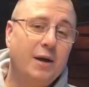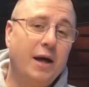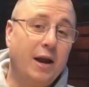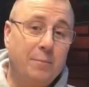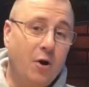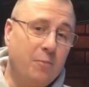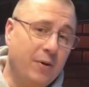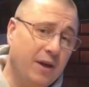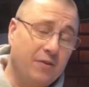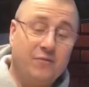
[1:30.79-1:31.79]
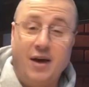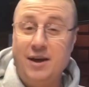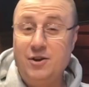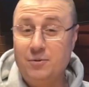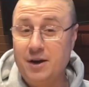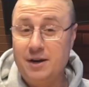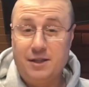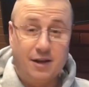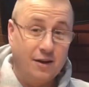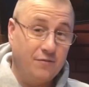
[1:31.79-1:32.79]
And I'm hoping if I do
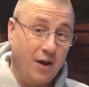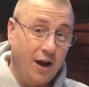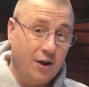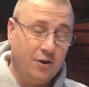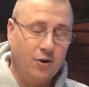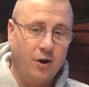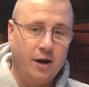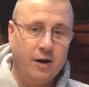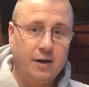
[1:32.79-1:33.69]
anything, if I undergrade it,